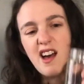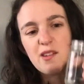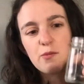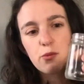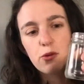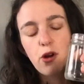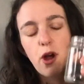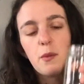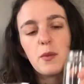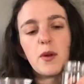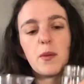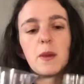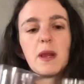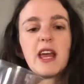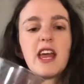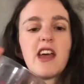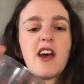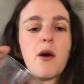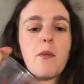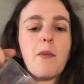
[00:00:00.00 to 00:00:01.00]

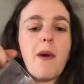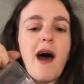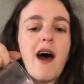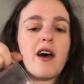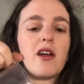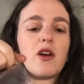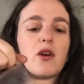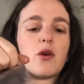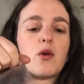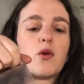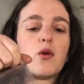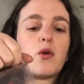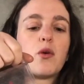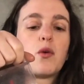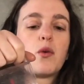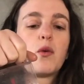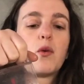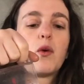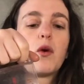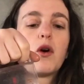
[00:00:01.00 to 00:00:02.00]
Probably about a
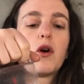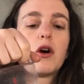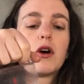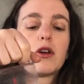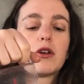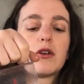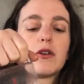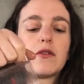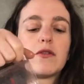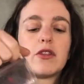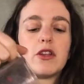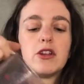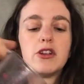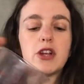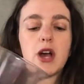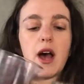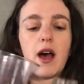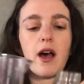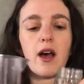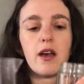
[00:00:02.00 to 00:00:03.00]
quarter of the
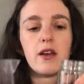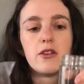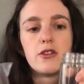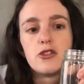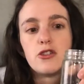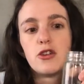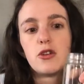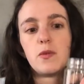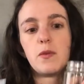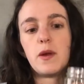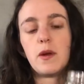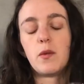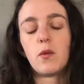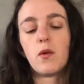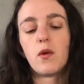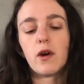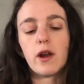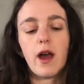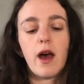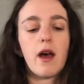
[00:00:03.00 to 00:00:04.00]
jar should be
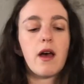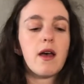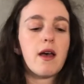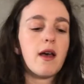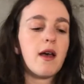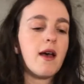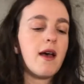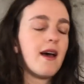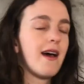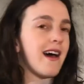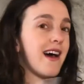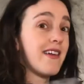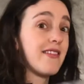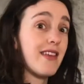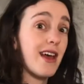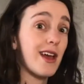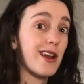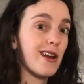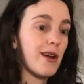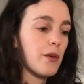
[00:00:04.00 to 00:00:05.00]
water. And
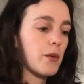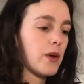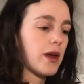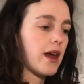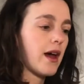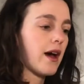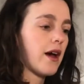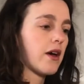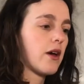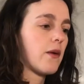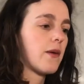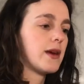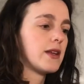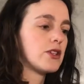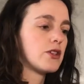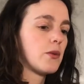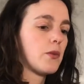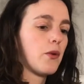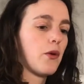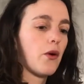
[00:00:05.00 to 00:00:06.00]
then we are going
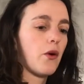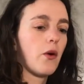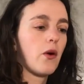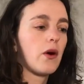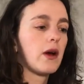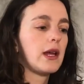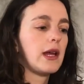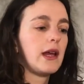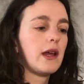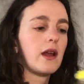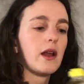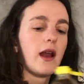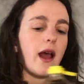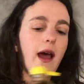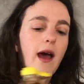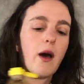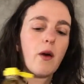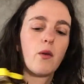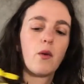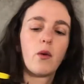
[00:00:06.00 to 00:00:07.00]
to pour in
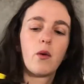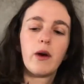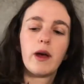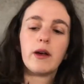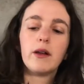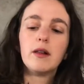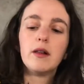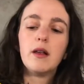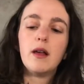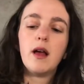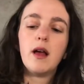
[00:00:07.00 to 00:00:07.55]
our oil.